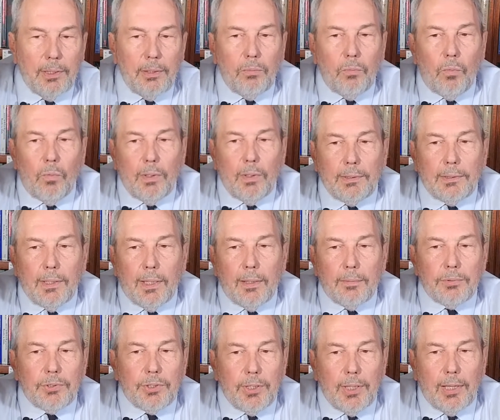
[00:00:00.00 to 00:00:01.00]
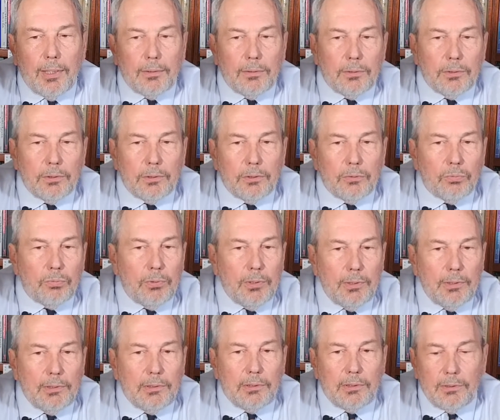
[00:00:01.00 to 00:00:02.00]
And one time she had this
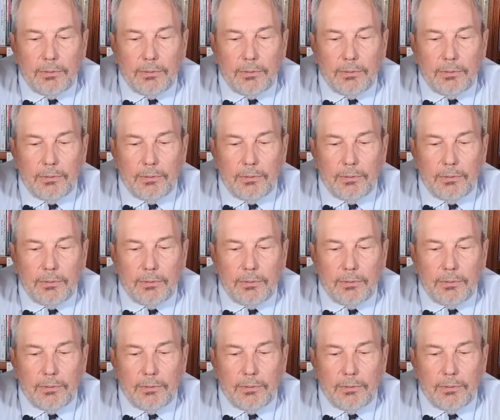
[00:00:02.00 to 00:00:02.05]
really